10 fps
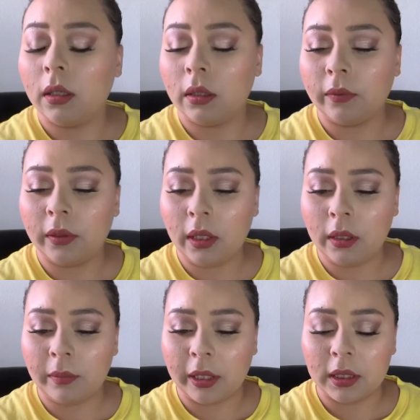I feel
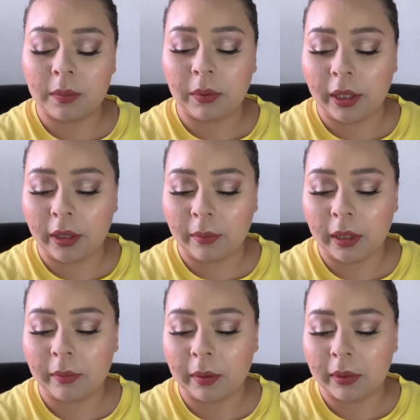like my sprayer
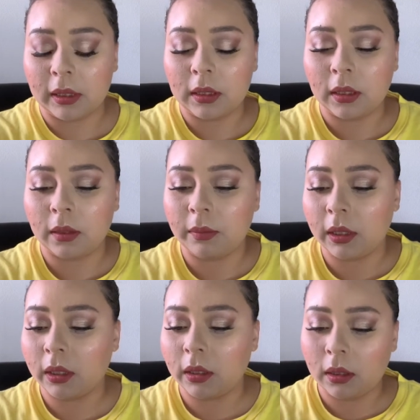might be messed up.
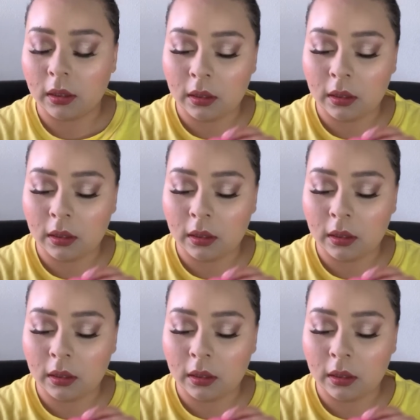Like,